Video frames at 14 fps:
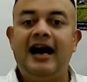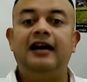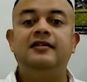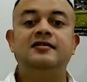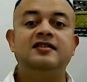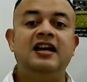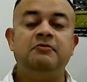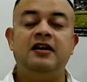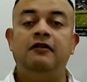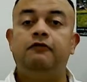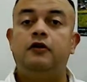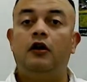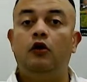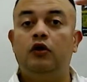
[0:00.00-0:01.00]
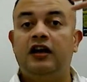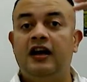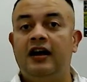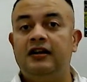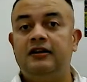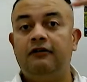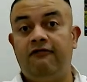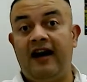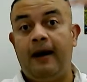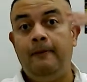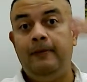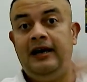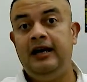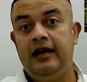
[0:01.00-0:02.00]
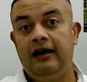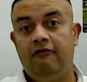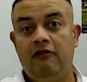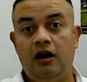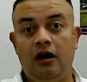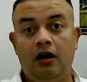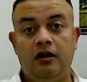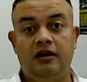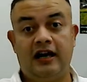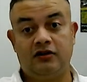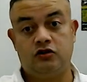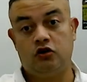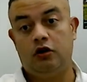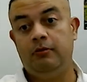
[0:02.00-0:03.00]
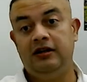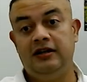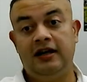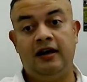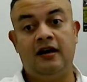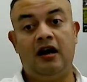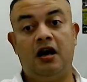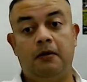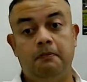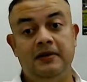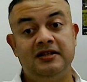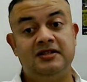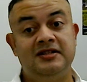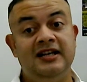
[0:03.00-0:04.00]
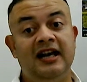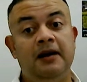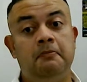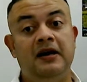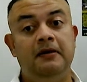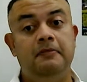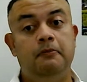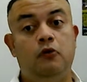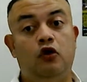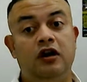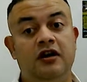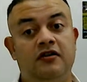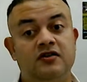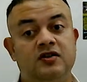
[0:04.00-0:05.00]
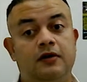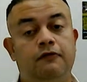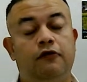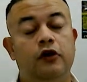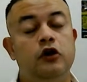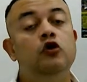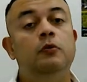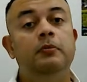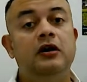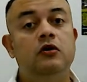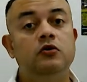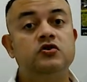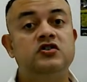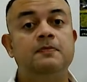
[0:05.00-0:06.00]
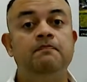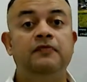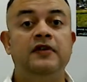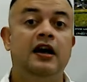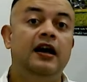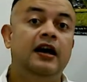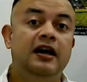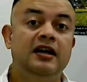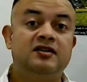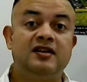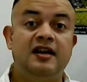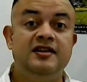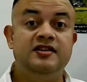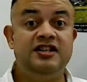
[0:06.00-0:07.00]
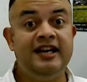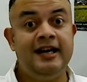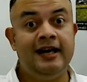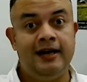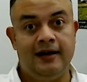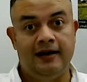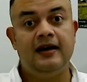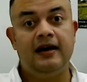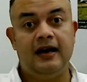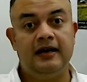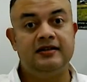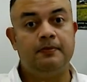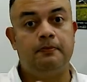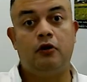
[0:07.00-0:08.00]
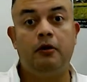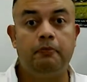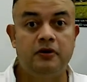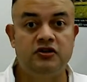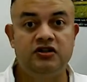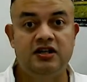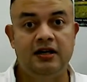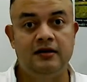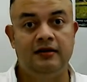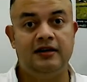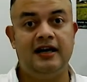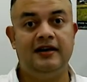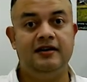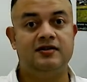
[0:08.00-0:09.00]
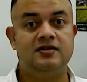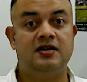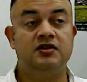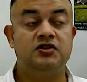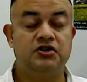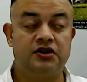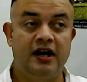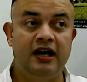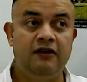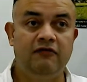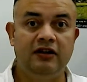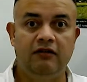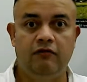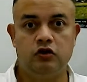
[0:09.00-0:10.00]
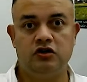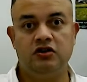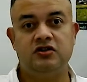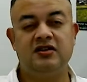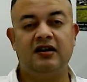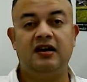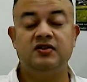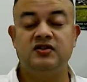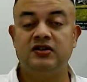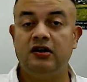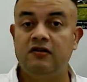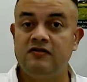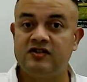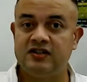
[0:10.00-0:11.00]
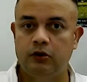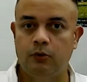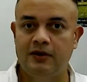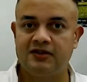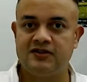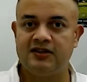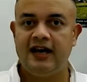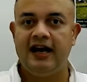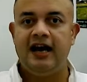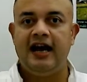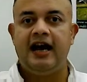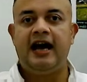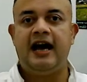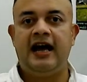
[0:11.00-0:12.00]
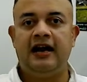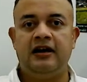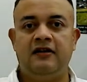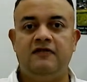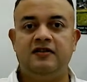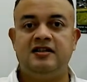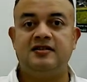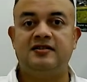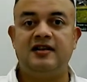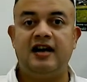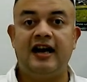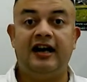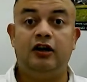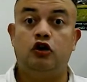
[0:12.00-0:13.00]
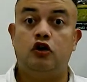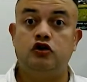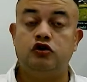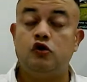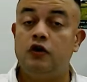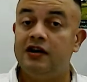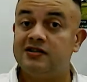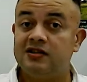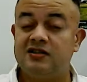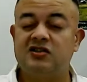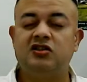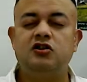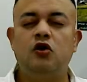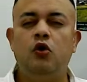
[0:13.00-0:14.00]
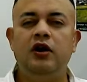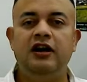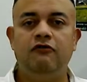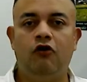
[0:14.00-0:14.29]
At the same time, if you're looking at the family level taxonomy, then RBCL might be more interested for you because it's a gene. It's a proper gene that is constrained with the mutation. It's a conserved sequence and which is like a tortoise, it's slowly